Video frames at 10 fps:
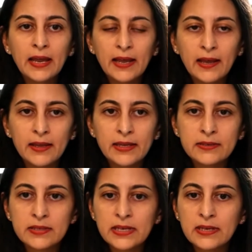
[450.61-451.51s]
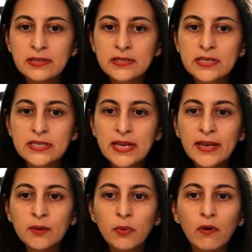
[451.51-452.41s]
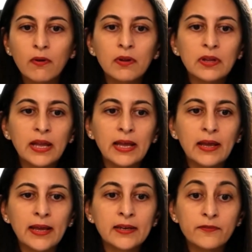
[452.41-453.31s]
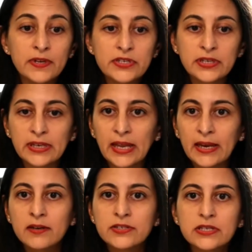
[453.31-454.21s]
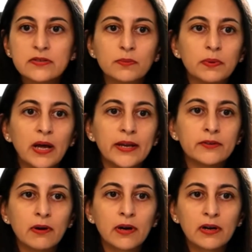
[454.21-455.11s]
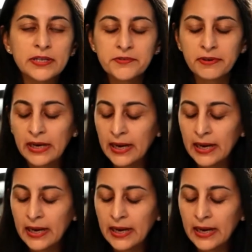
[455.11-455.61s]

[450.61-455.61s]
in a sustainable and efficient energy supply to our country.